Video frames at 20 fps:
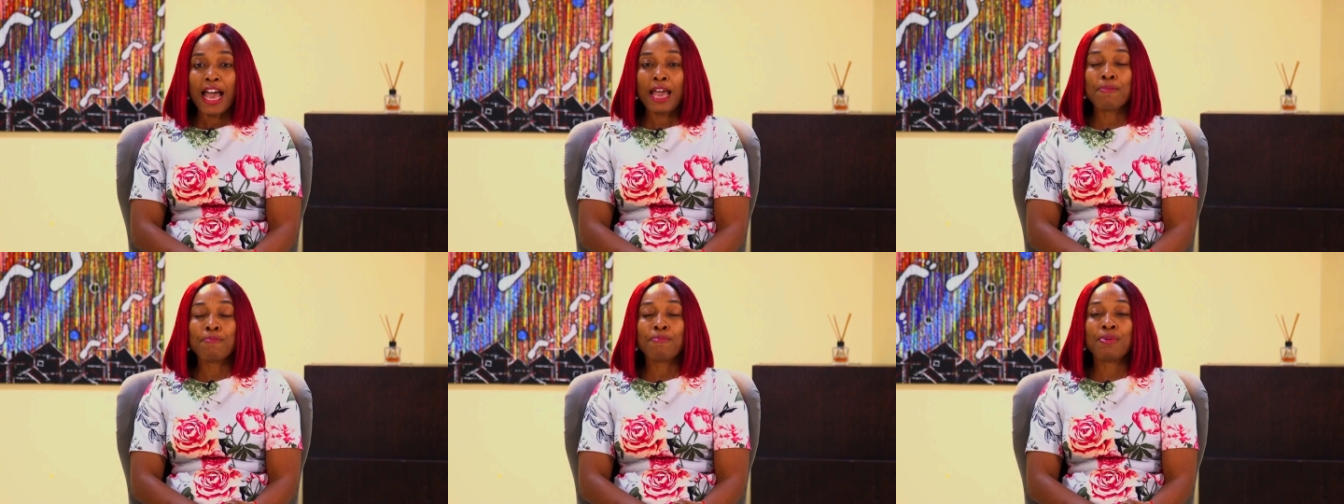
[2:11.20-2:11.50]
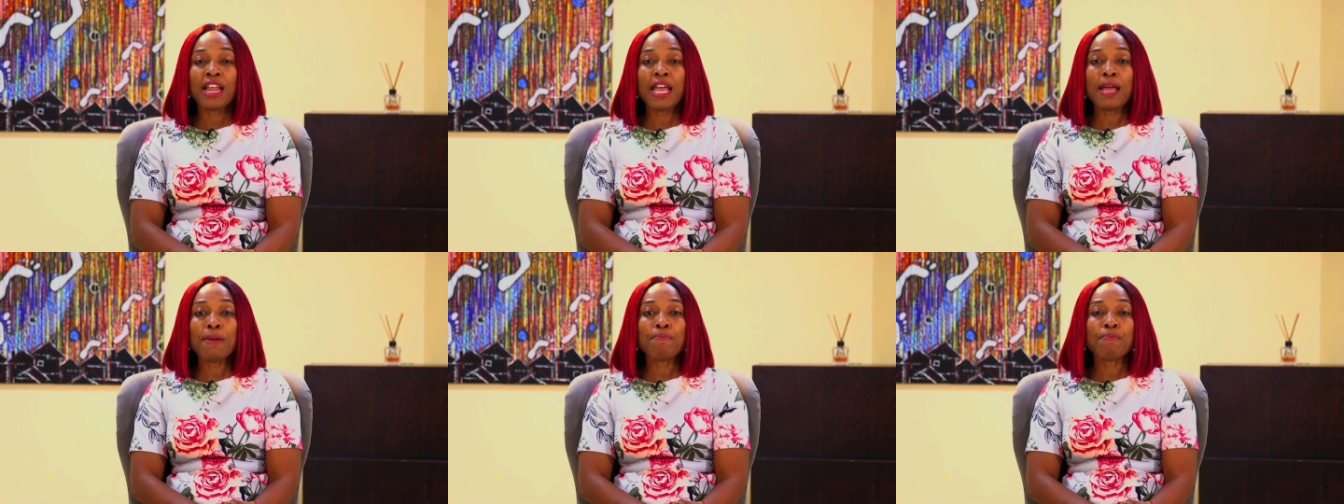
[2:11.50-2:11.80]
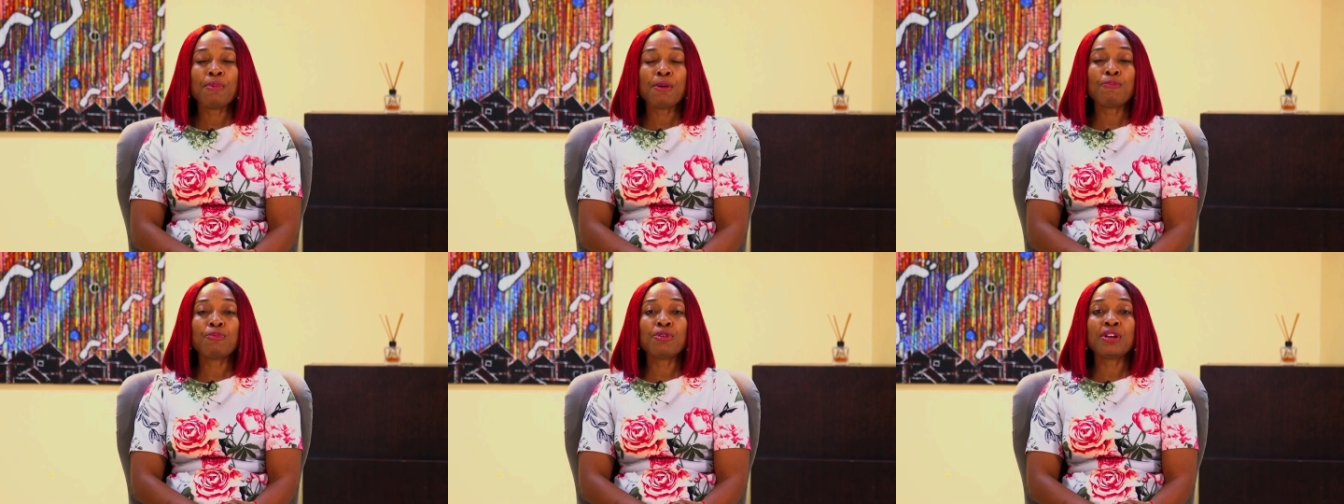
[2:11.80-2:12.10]
I blame
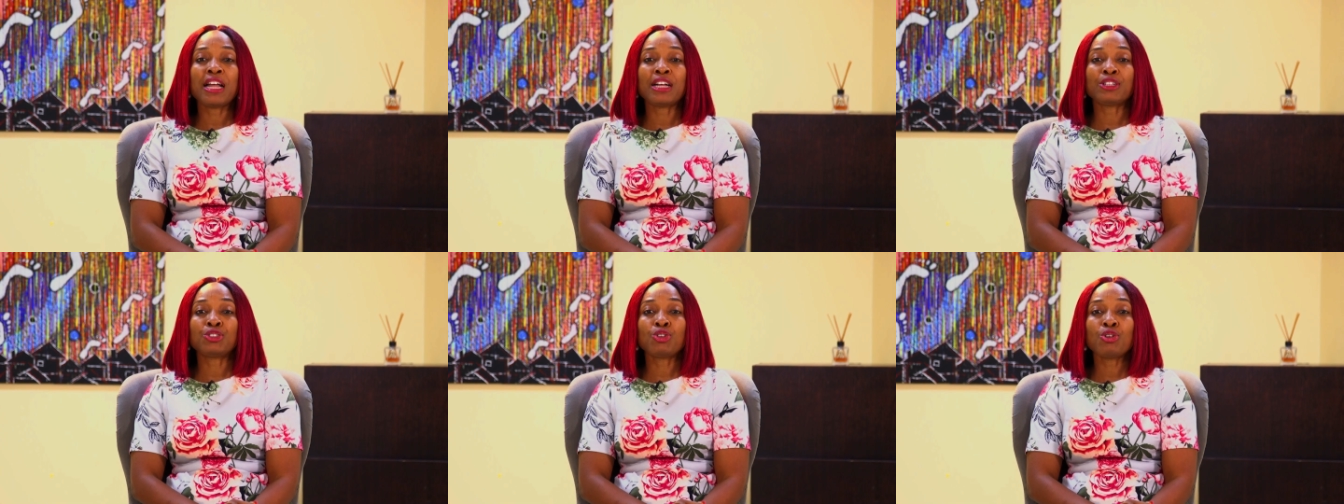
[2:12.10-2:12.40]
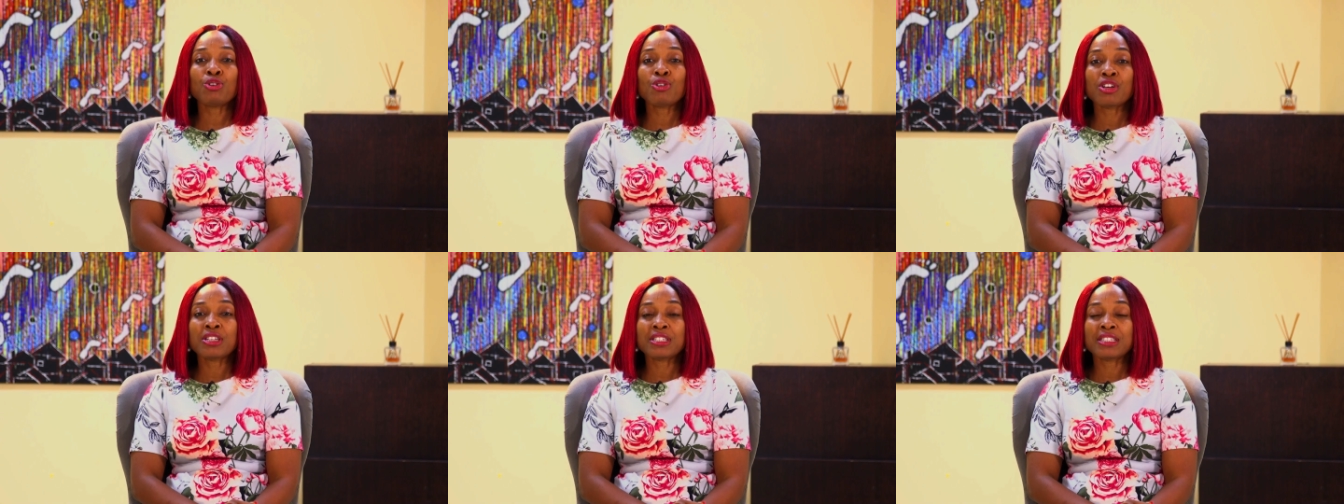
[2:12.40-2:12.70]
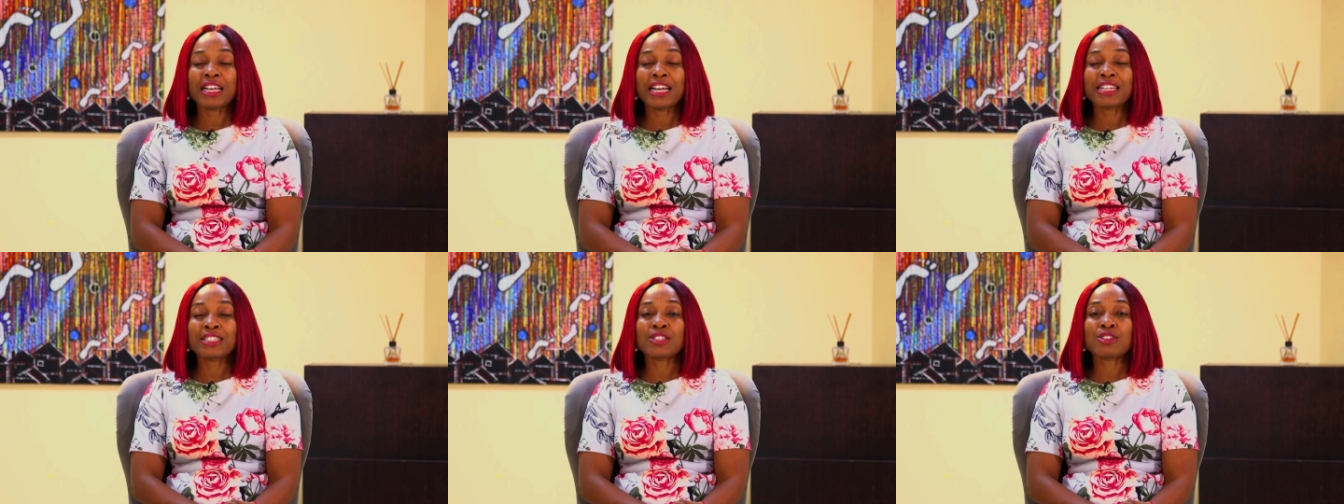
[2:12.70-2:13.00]
people that told
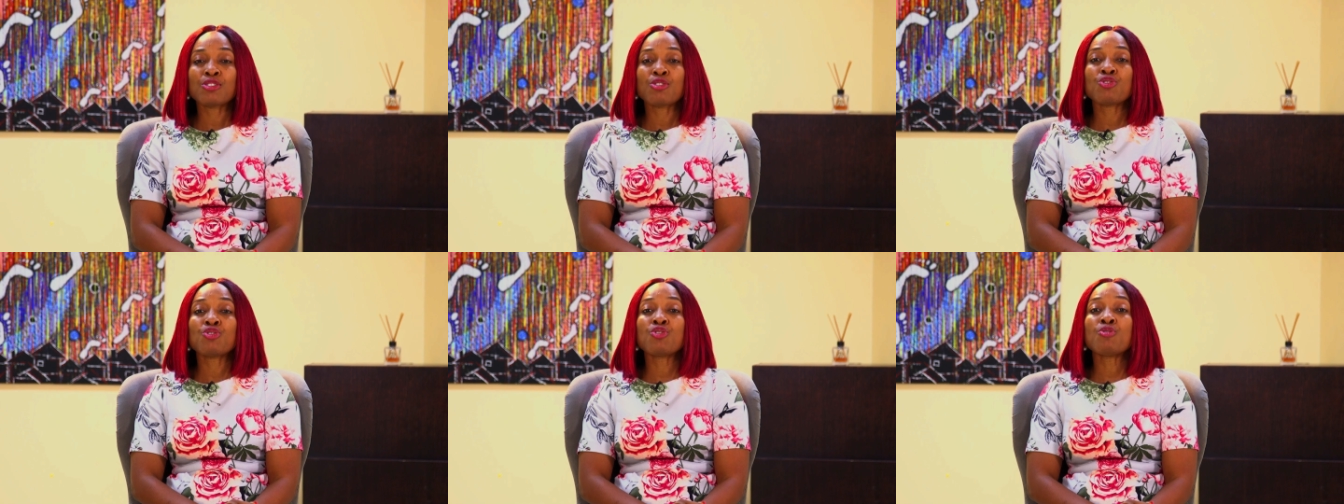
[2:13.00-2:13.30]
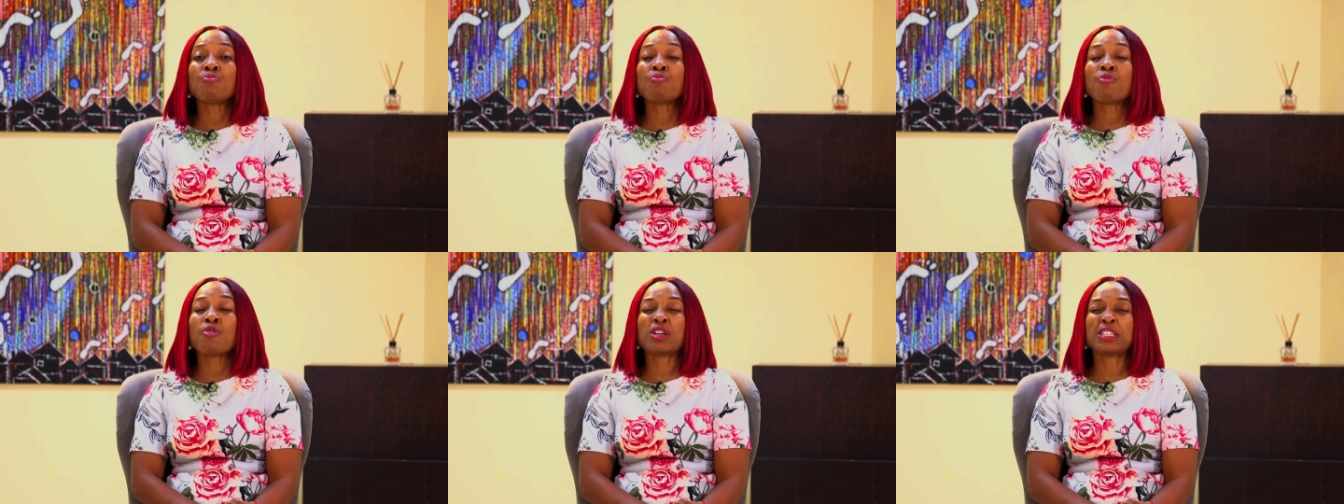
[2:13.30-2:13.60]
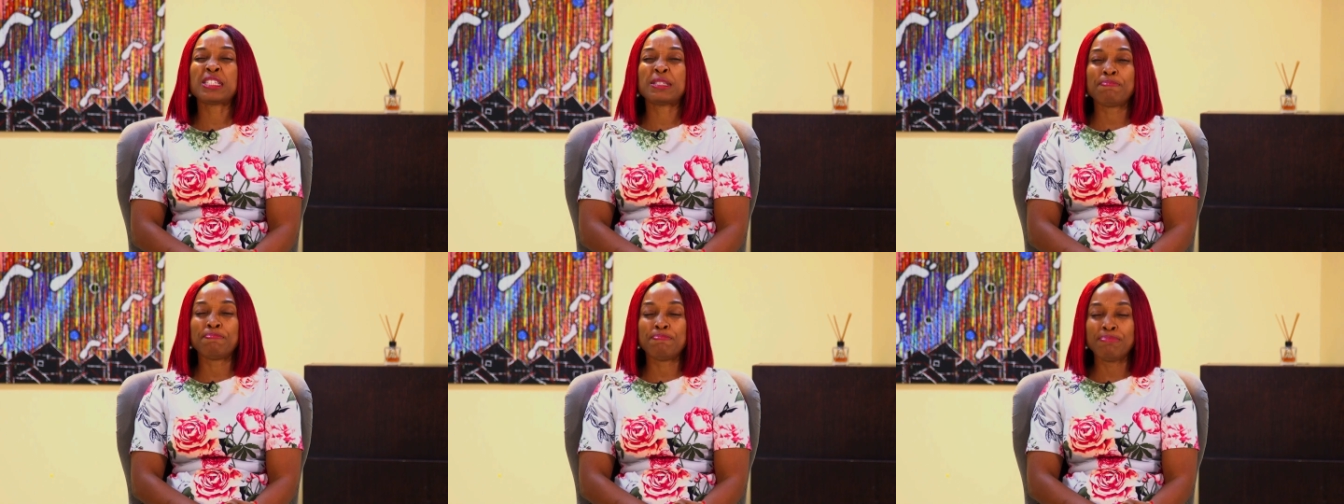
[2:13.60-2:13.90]
us that you
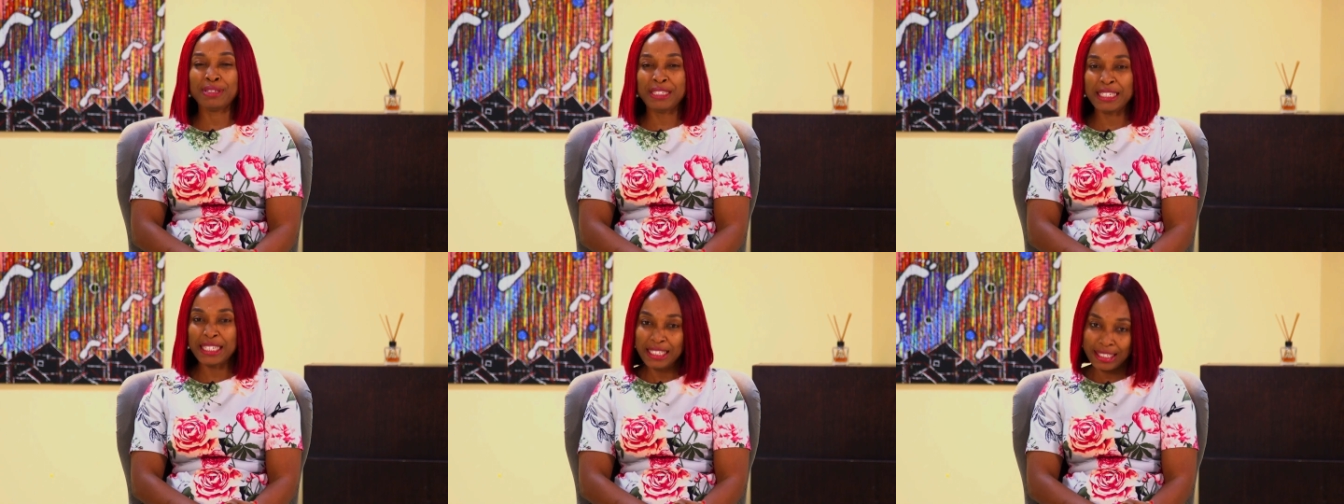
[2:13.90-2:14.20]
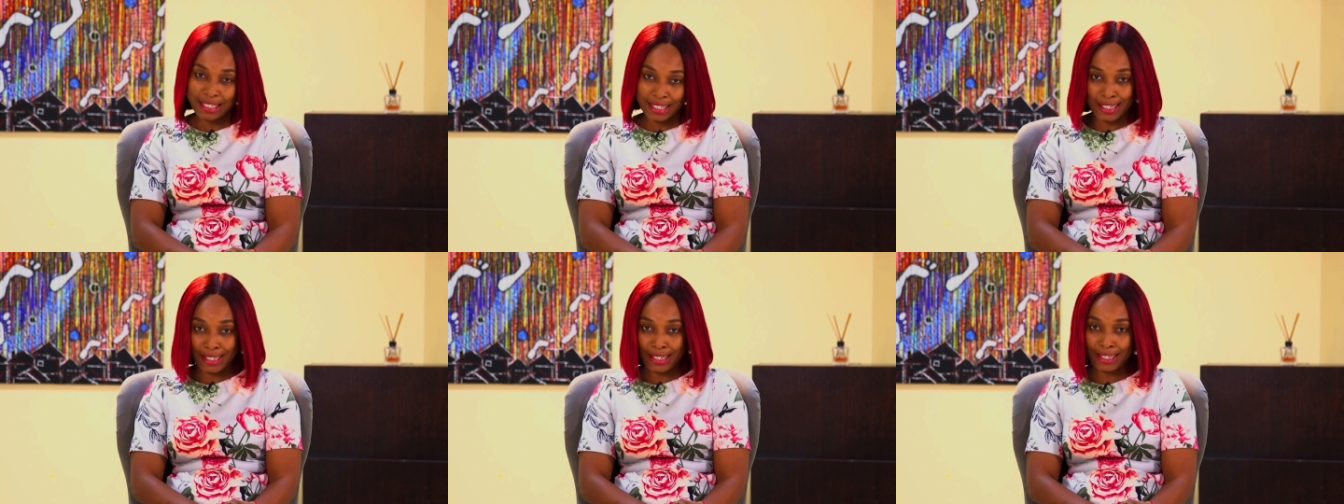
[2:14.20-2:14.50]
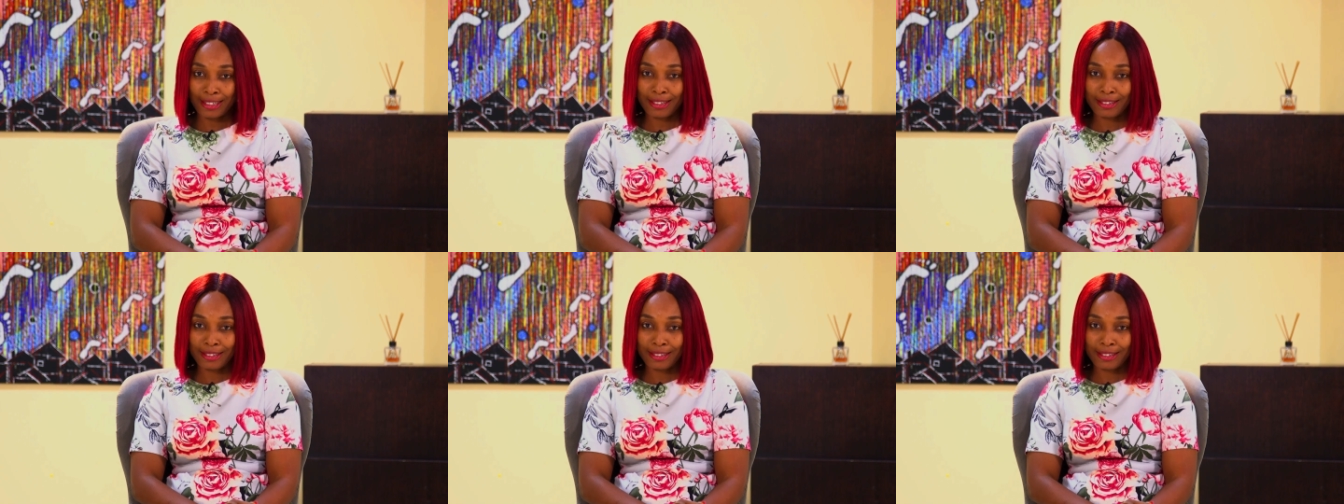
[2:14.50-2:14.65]
must bleed